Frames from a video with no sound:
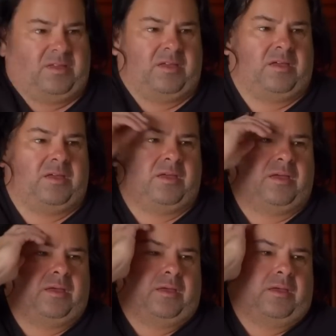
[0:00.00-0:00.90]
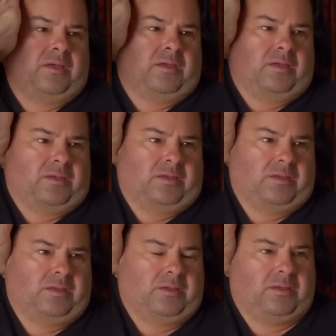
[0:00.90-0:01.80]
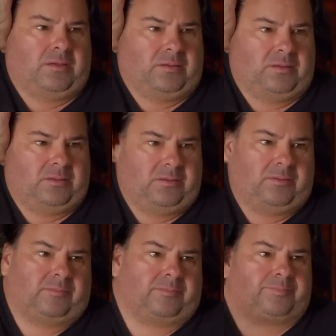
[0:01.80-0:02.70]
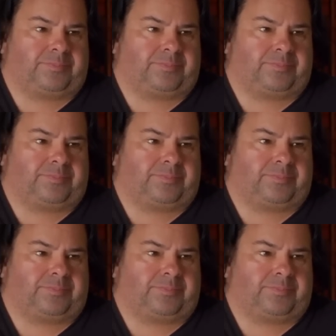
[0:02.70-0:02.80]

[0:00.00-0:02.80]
[no speech]